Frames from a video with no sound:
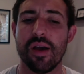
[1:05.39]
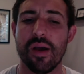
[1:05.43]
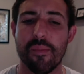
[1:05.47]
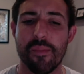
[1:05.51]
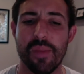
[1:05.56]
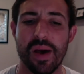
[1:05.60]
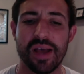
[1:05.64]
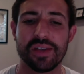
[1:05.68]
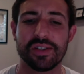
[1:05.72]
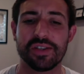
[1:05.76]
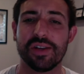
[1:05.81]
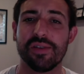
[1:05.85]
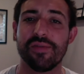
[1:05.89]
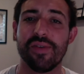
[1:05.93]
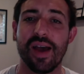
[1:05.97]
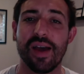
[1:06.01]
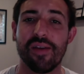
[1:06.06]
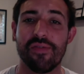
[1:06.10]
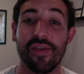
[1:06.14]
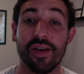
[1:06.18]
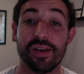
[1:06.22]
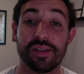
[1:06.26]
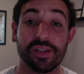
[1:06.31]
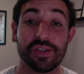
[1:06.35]
Positive
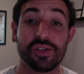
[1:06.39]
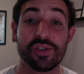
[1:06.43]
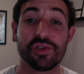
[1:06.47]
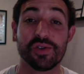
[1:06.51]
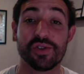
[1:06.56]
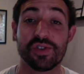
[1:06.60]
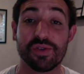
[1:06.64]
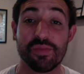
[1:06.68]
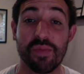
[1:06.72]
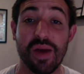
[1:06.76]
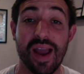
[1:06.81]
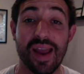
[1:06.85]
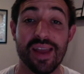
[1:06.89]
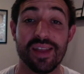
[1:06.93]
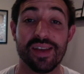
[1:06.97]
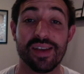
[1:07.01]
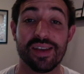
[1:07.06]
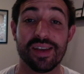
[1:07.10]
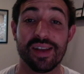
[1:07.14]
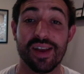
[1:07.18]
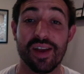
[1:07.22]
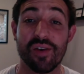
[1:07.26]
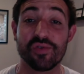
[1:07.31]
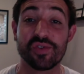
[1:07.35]
affect is your
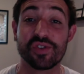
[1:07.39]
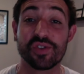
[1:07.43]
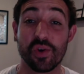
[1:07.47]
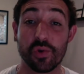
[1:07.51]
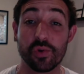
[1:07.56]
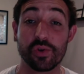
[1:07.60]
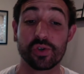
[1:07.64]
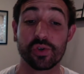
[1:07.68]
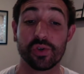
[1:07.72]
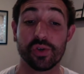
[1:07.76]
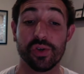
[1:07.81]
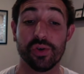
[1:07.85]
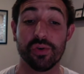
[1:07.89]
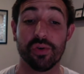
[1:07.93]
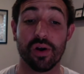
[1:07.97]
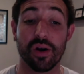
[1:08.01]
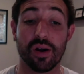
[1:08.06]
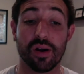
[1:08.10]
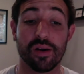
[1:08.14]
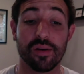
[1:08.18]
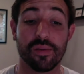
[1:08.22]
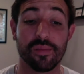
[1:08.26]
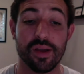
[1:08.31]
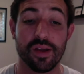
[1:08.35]
smiling and how social you are.
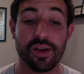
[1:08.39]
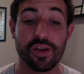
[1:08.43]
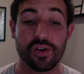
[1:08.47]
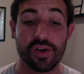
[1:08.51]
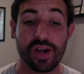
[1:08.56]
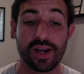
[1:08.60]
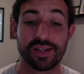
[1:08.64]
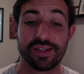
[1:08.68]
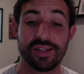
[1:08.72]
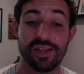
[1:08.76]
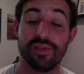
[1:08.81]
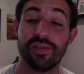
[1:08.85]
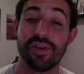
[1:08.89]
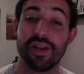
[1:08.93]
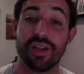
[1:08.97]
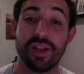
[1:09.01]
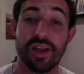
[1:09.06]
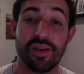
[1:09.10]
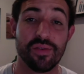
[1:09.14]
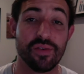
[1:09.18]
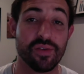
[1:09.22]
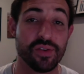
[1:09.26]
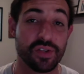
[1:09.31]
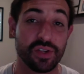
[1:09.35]
Your activity
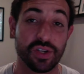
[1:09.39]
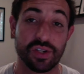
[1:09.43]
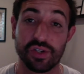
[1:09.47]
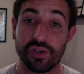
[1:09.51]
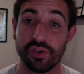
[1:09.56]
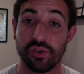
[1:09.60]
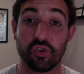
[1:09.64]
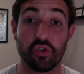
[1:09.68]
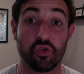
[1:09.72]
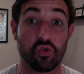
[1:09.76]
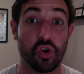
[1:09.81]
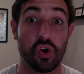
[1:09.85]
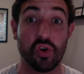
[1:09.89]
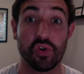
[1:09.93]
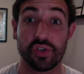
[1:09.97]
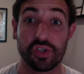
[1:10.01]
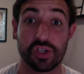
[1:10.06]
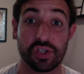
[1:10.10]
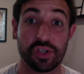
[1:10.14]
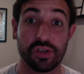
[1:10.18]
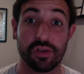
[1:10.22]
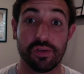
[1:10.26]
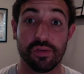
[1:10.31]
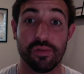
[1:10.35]
level is just your
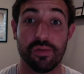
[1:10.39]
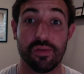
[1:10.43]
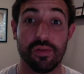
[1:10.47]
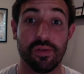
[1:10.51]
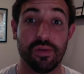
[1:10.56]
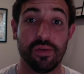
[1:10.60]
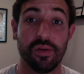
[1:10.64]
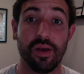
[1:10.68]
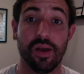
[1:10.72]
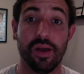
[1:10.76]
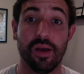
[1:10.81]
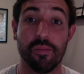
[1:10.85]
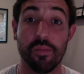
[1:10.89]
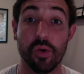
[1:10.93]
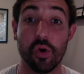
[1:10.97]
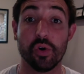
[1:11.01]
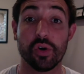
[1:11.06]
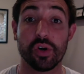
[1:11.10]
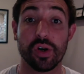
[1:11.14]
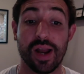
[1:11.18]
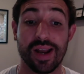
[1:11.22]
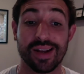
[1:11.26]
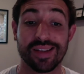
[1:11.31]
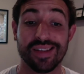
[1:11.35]
gross
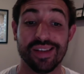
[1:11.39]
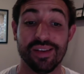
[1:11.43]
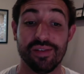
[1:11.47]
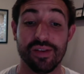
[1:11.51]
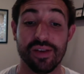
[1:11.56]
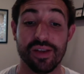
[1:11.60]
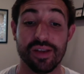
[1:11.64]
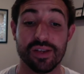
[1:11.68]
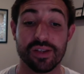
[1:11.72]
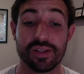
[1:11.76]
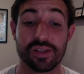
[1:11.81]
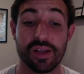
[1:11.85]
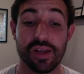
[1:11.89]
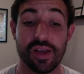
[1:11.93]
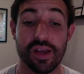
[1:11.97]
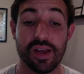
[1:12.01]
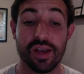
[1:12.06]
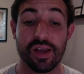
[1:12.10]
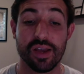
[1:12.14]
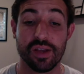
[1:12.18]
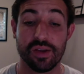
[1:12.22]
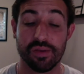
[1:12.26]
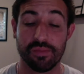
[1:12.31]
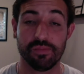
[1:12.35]
motor activities.
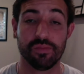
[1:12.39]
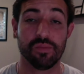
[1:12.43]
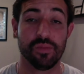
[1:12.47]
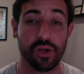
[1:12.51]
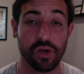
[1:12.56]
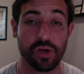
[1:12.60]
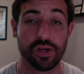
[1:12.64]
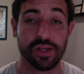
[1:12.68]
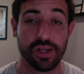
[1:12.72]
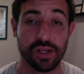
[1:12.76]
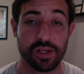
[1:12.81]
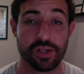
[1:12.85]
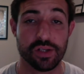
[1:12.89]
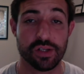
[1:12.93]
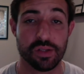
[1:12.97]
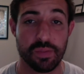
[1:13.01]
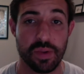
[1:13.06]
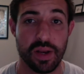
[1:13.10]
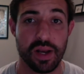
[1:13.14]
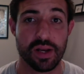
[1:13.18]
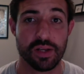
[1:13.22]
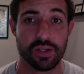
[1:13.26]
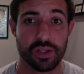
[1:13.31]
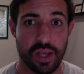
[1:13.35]
Your attention
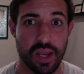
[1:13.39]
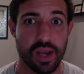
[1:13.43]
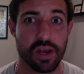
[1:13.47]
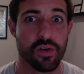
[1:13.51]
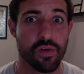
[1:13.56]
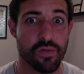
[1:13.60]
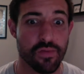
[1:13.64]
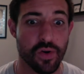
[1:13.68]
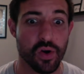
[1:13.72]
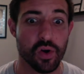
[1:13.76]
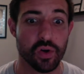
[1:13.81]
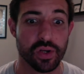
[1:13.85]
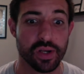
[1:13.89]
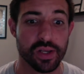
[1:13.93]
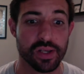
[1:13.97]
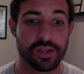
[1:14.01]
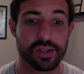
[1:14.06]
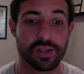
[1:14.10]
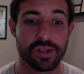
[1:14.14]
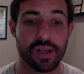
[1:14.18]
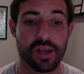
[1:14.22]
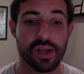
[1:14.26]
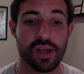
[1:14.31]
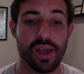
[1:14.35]
span is, can you
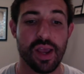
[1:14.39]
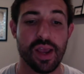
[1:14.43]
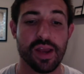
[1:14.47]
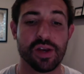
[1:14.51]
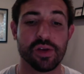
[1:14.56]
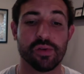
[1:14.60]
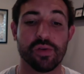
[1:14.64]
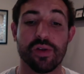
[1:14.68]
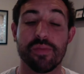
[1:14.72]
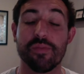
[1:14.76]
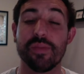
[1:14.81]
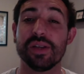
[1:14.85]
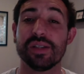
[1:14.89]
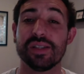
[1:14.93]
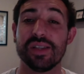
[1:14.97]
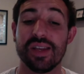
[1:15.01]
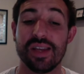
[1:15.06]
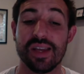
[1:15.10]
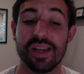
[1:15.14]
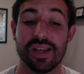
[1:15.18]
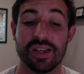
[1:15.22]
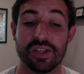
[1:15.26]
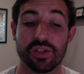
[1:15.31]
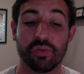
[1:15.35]
focus? And your
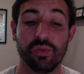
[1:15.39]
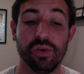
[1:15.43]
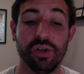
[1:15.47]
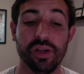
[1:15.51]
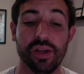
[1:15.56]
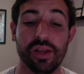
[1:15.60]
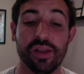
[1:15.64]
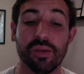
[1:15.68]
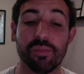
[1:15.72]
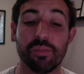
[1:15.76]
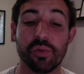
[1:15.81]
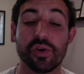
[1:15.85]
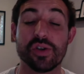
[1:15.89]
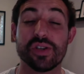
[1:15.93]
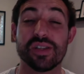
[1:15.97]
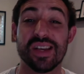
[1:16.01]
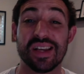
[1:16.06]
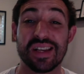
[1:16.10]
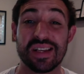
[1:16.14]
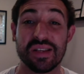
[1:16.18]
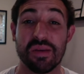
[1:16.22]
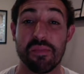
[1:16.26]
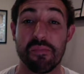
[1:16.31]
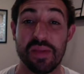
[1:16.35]
rhythmicity is really the
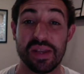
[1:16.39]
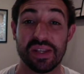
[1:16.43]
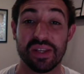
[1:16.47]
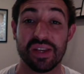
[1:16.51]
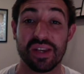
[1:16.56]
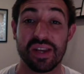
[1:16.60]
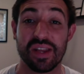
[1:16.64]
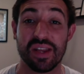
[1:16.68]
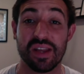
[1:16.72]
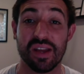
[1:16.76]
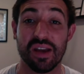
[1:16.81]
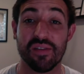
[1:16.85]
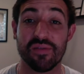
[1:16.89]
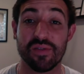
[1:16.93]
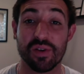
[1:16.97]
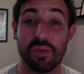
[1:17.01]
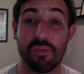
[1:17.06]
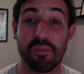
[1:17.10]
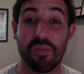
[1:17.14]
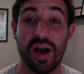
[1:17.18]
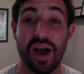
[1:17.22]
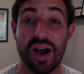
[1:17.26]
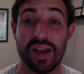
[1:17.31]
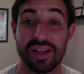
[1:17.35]
predictability of your
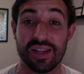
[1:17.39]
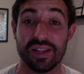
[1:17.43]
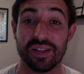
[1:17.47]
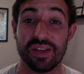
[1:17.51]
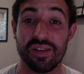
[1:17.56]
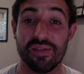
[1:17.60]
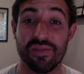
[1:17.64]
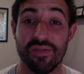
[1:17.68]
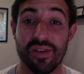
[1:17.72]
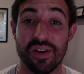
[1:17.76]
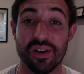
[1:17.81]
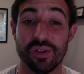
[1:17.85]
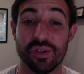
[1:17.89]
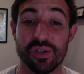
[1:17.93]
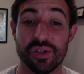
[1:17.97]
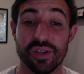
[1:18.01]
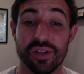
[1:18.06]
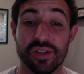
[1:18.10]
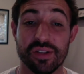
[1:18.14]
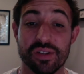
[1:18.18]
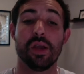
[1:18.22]
bodily functions.